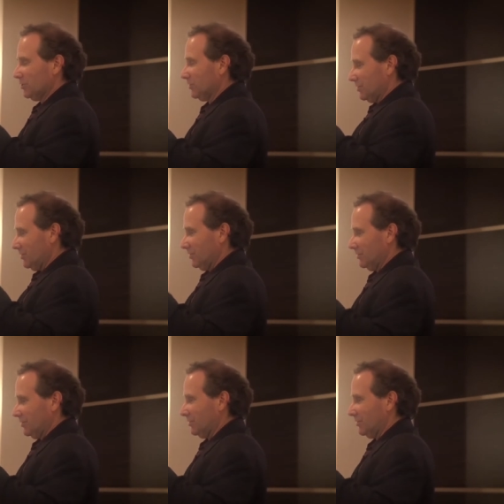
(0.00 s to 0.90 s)
the,
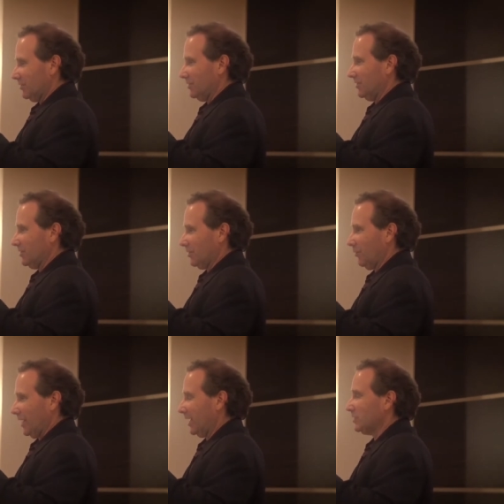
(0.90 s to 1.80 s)
the, the
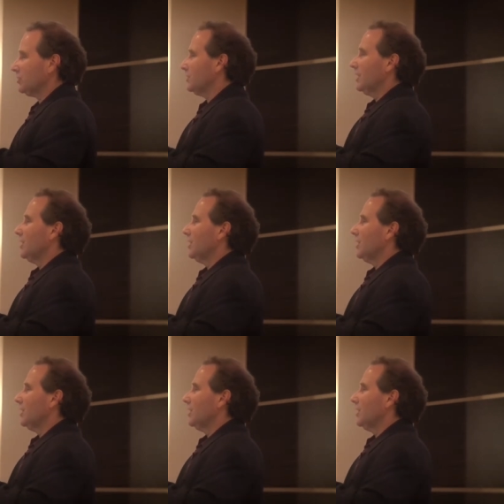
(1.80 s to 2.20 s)
quick answer.